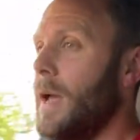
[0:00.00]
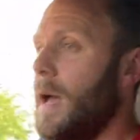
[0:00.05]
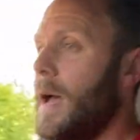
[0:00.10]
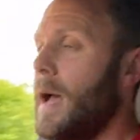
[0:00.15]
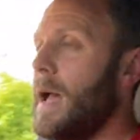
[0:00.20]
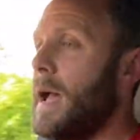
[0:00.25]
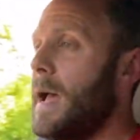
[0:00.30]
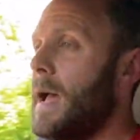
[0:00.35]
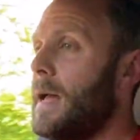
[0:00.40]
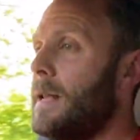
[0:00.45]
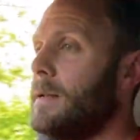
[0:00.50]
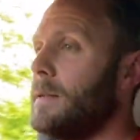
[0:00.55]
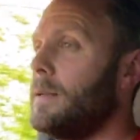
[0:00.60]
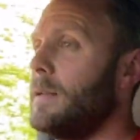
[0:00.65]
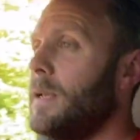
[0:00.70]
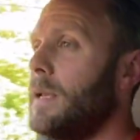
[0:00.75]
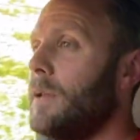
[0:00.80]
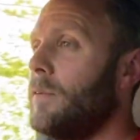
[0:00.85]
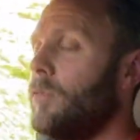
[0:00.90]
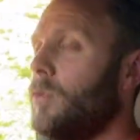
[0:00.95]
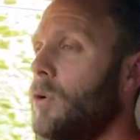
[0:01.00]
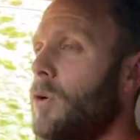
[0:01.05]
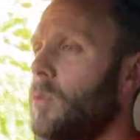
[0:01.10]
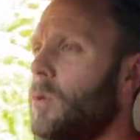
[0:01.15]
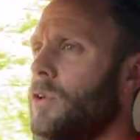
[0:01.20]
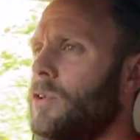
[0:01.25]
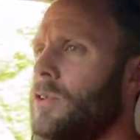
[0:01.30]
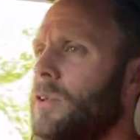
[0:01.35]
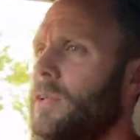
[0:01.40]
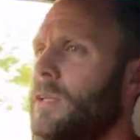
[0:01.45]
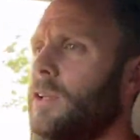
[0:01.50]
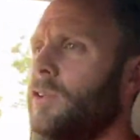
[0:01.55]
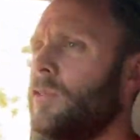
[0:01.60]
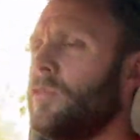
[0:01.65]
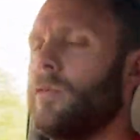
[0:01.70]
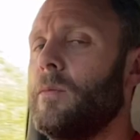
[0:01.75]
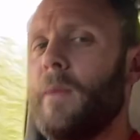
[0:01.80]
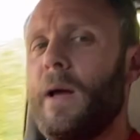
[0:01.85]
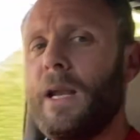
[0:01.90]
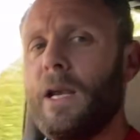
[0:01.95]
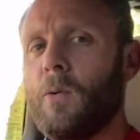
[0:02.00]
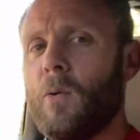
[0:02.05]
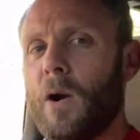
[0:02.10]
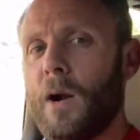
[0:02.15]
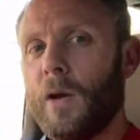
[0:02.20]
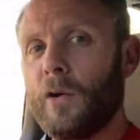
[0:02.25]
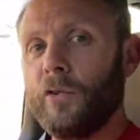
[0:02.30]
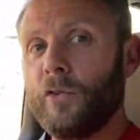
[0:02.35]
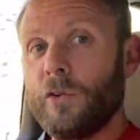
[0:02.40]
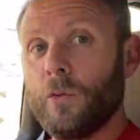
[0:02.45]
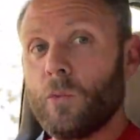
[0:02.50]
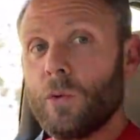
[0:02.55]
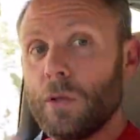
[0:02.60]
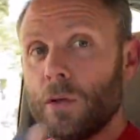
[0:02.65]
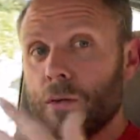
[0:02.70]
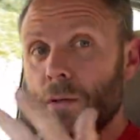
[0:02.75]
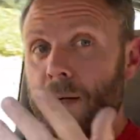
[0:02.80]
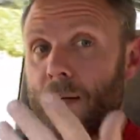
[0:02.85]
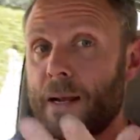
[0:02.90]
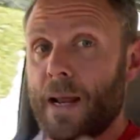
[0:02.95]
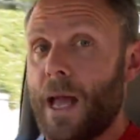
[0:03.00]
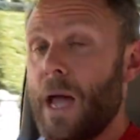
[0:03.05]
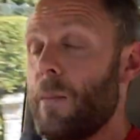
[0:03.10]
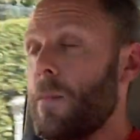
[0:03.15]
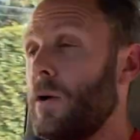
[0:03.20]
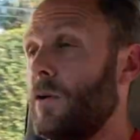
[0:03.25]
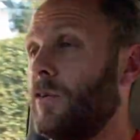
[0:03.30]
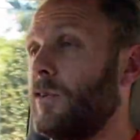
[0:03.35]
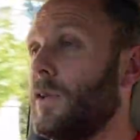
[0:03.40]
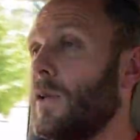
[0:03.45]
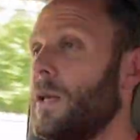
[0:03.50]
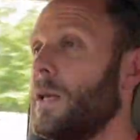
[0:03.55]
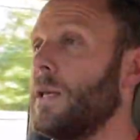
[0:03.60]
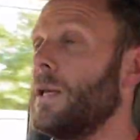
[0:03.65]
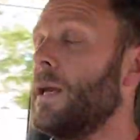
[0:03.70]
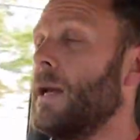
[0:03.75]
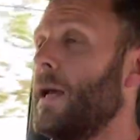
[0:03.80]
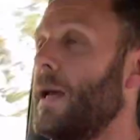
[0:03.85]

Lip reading: And if you're watching this from anywhere else in the world, an MOT